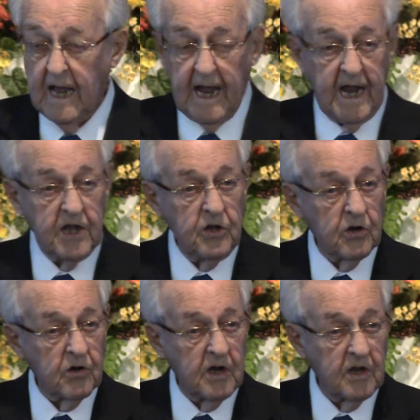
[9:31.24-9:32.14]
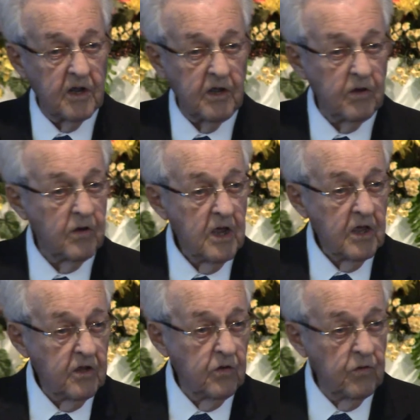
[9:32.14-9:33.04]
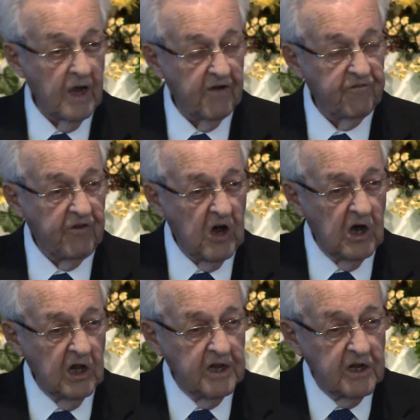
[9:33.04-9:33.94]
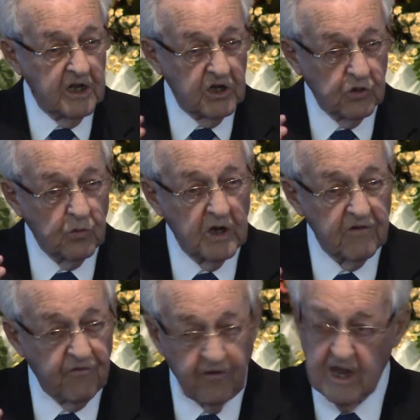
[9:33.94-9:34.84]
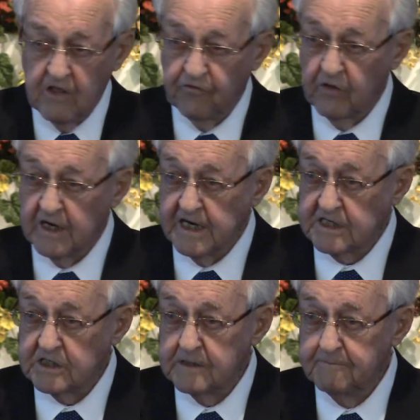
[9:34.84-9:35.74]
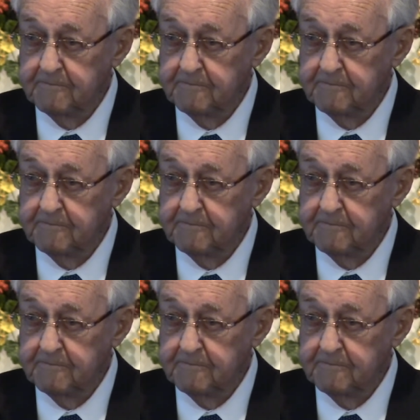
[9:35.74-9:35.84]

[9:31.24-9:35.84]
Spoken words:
and you have fallen into unfaithfulness,